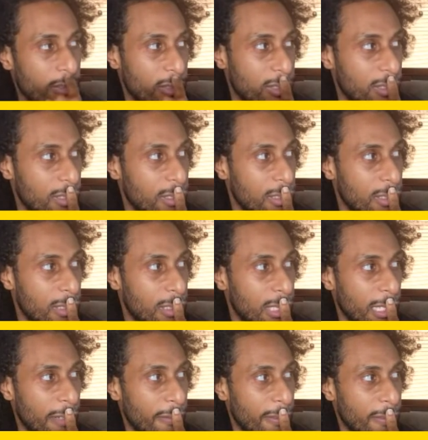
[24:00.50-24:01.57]
the
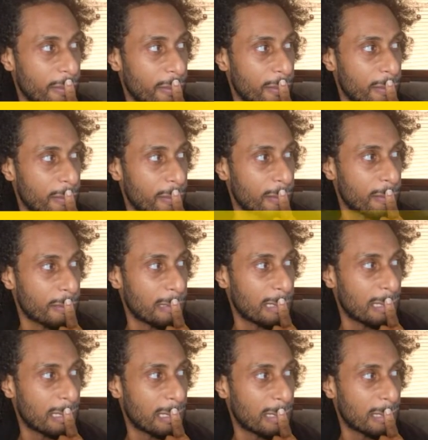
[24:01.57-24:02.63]
character.
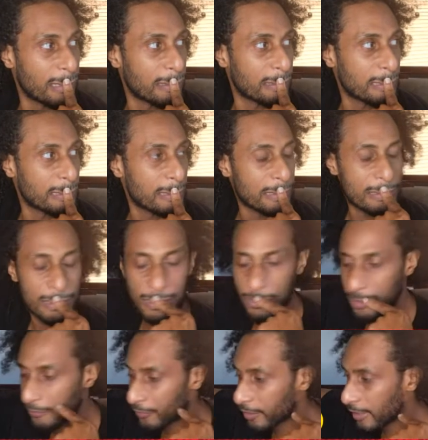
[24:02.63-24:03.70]
Oh,
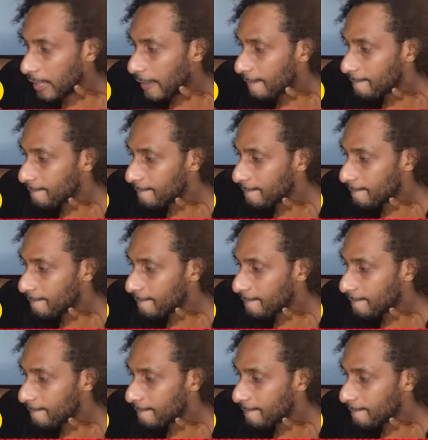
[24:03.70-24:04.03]
shoot, I forgot.